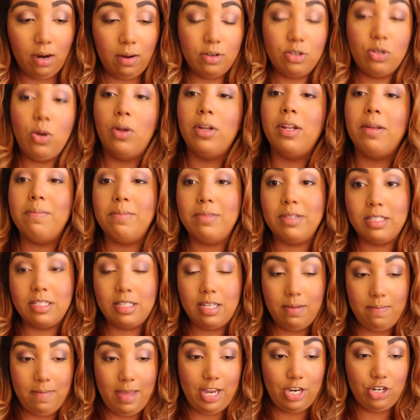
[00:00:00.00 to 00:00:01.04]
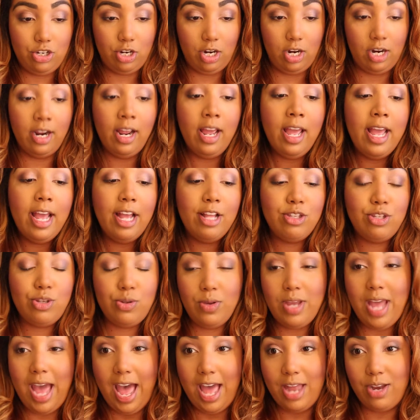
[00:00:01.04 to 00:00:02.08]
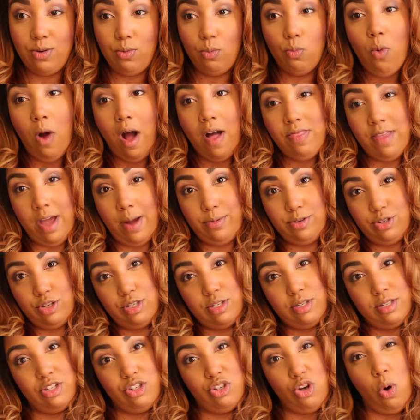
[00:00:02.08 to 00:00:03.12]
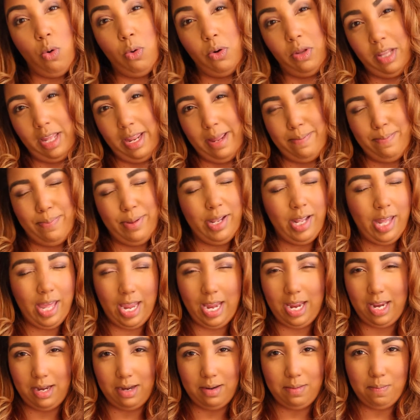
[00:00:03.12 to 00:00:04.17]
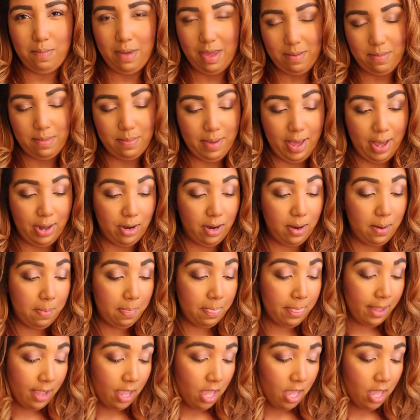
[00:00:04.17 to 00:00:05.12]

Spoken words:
told him to make sure to get one that was just totally plain baby powder.